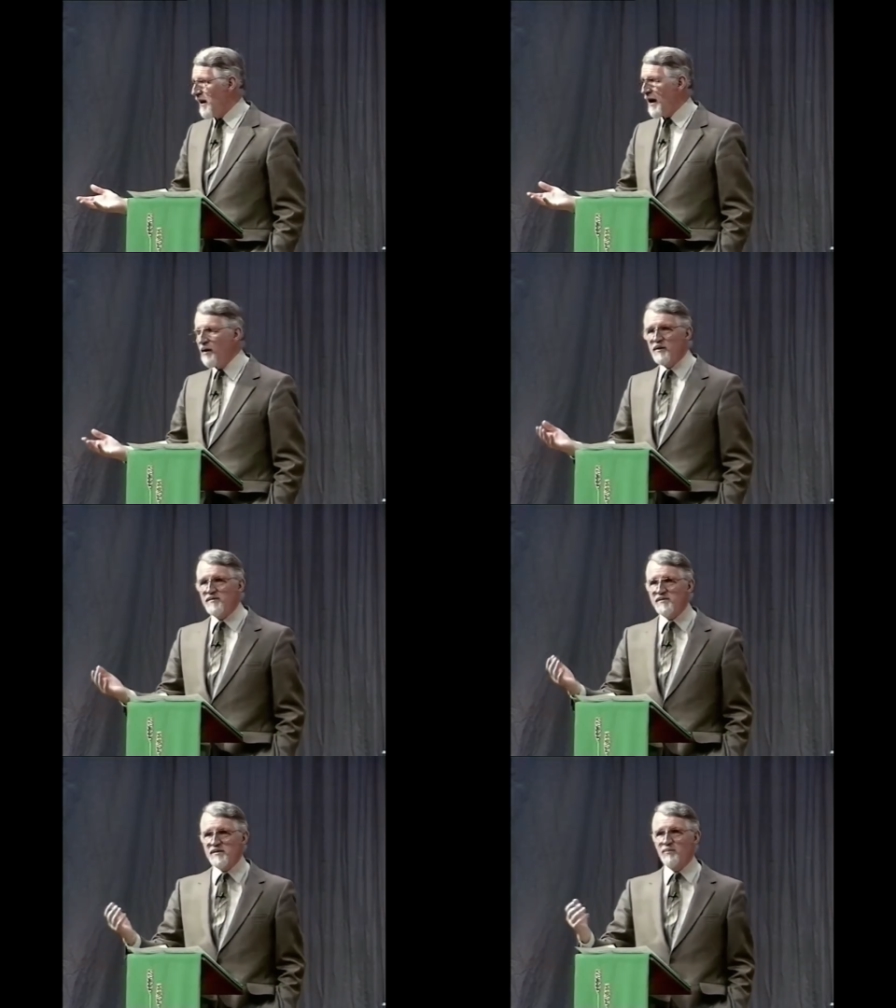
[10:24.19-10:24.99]
How
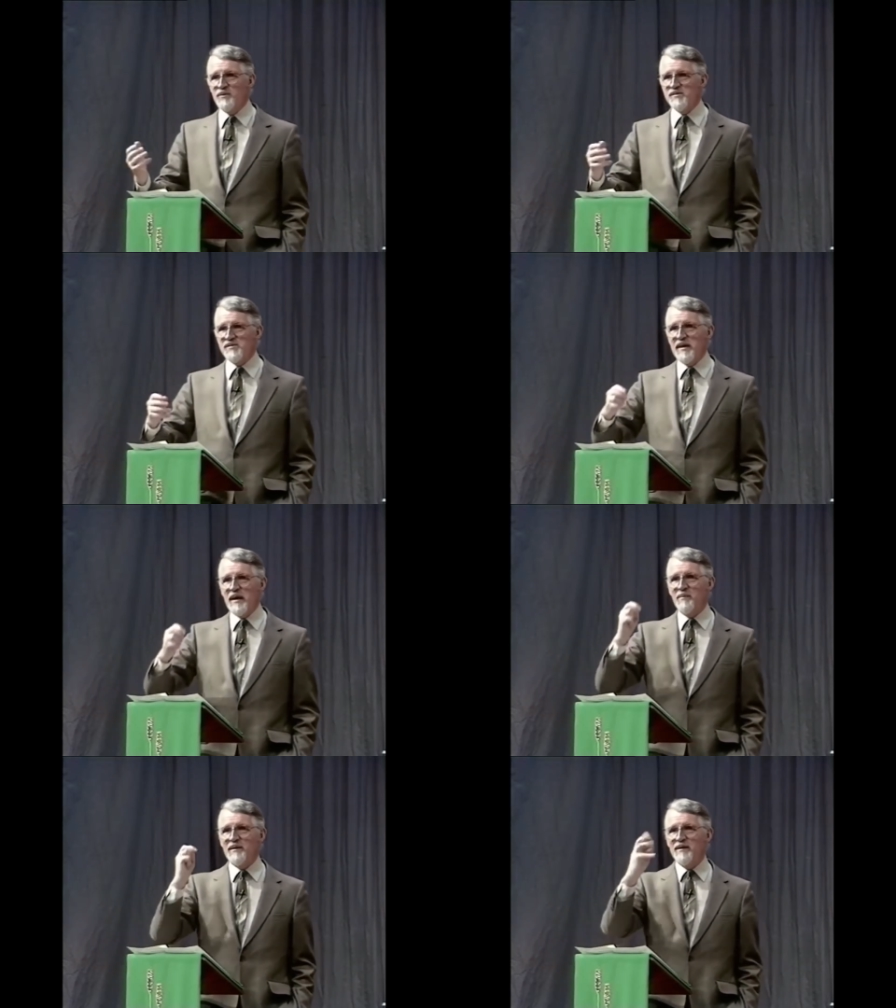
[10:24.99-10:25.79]
can someone say,
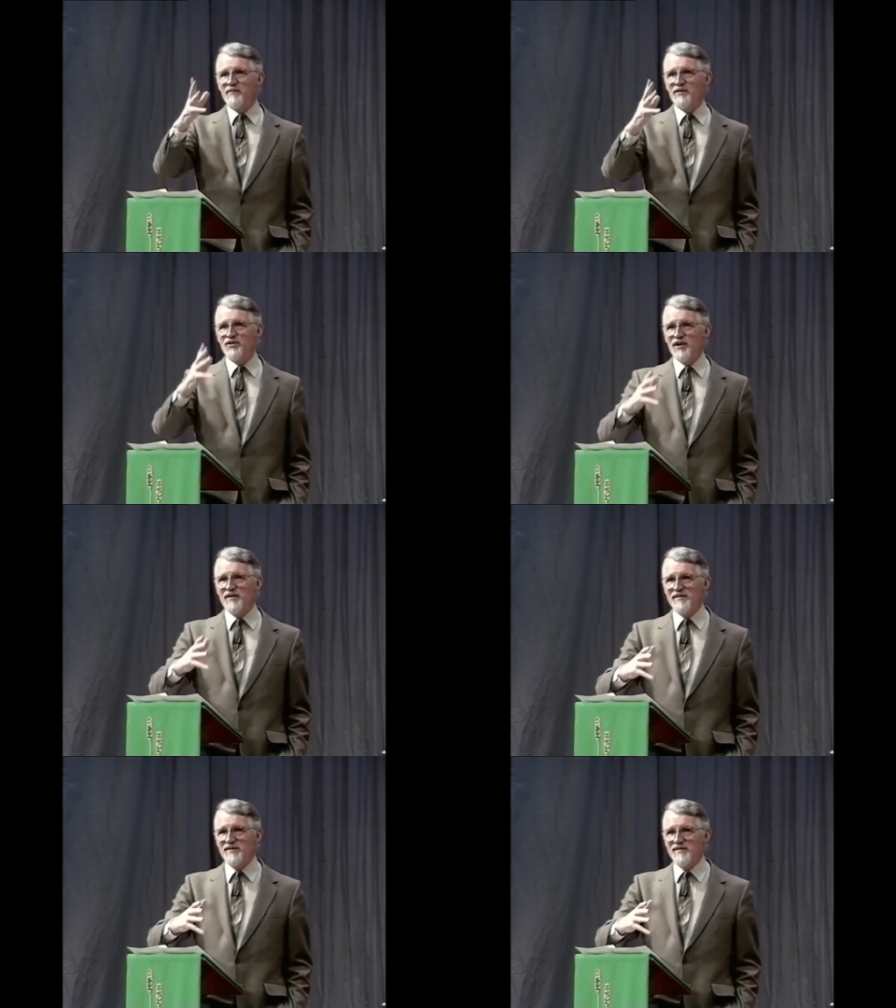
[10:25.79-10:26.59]
I believe in
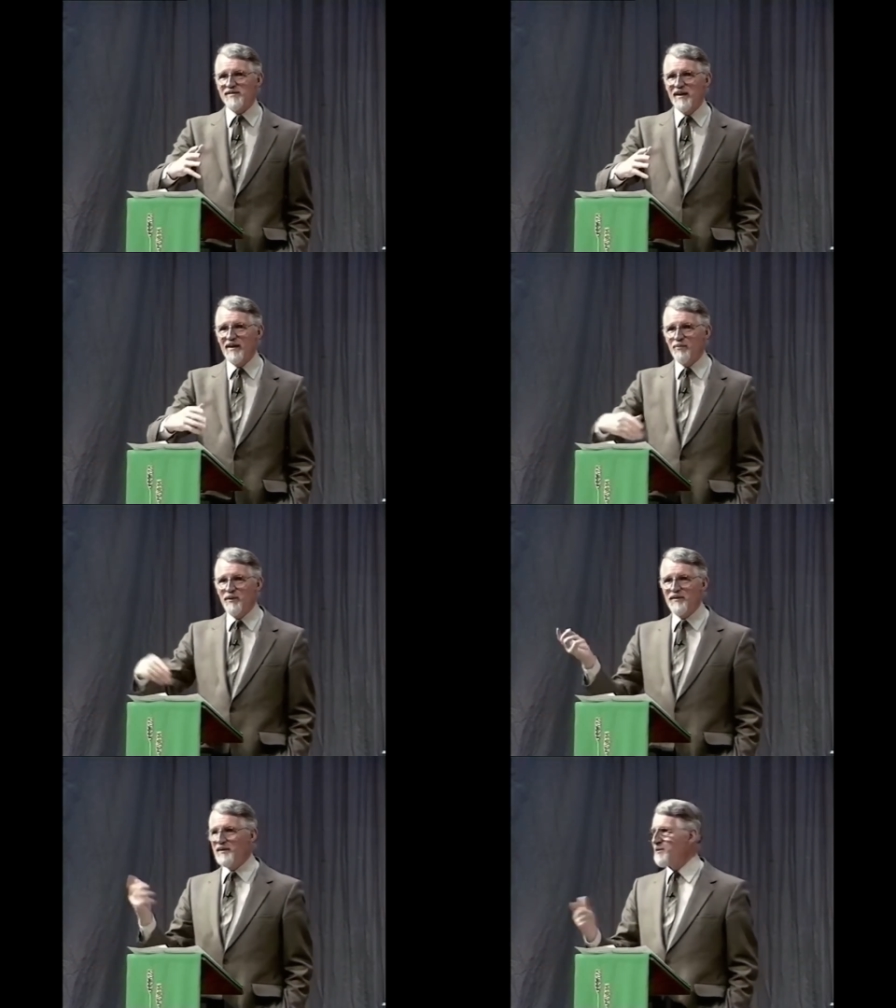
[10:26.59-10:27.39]
Jesus
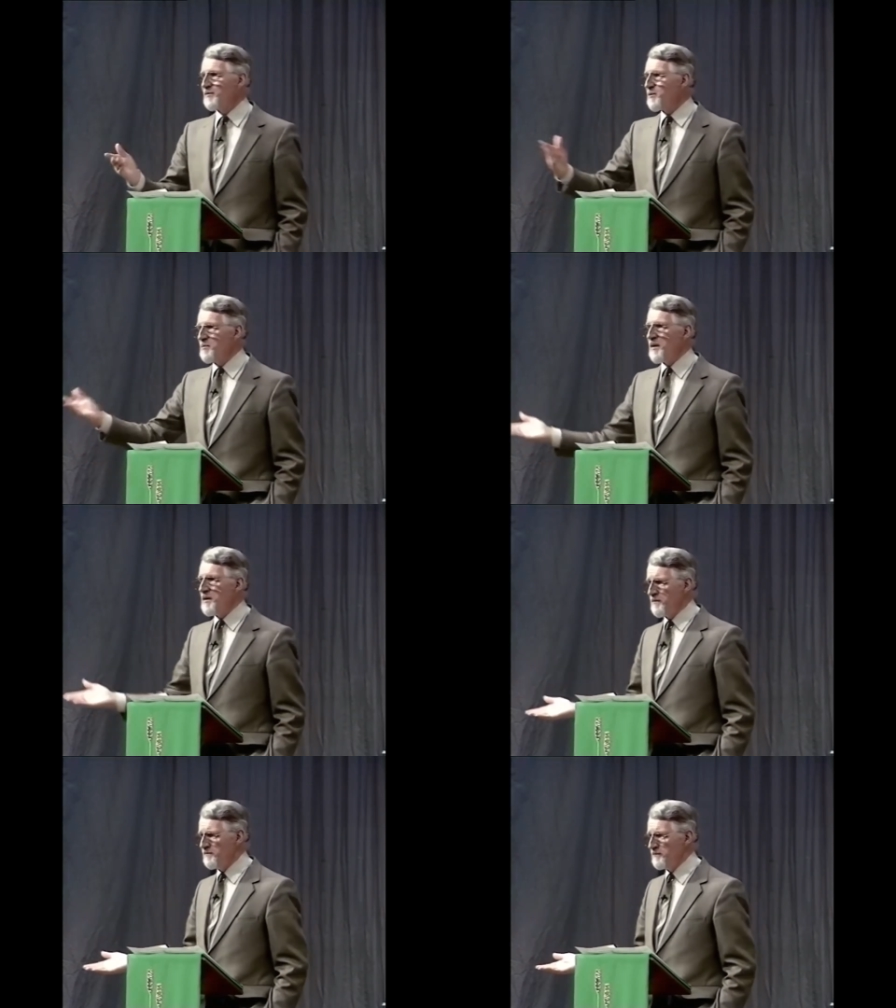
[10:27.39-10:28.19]
when they don't obey
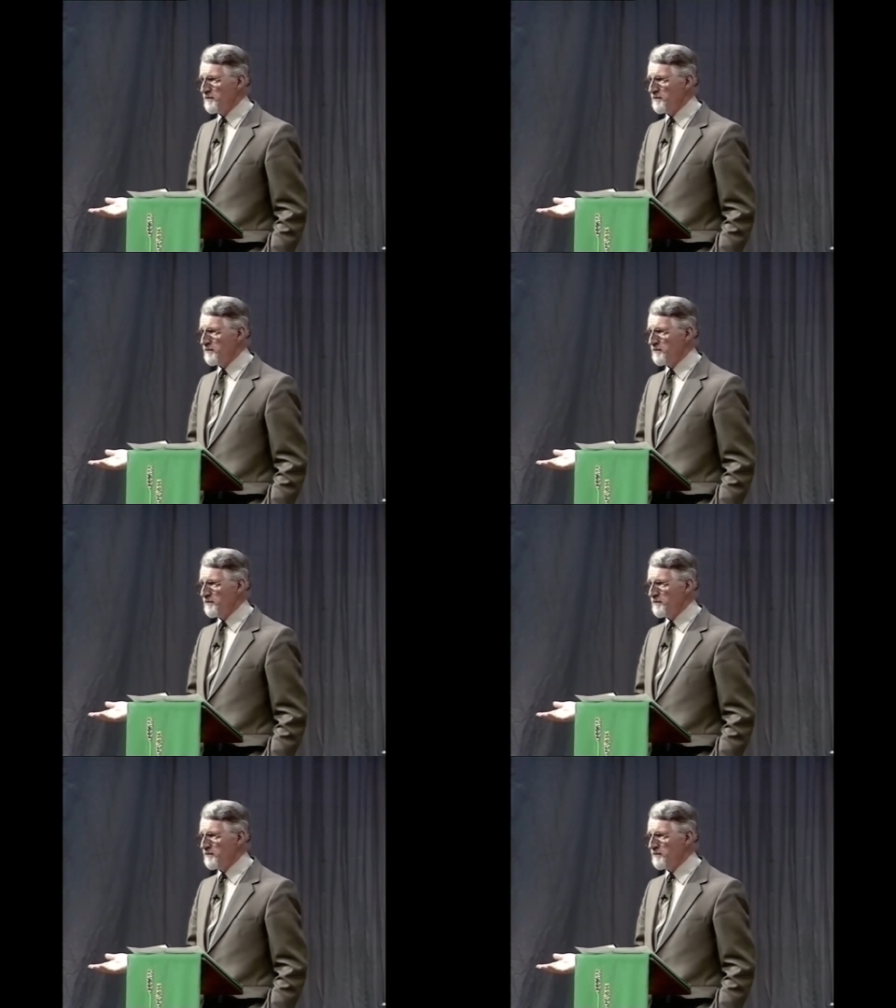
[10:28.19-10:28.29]
him?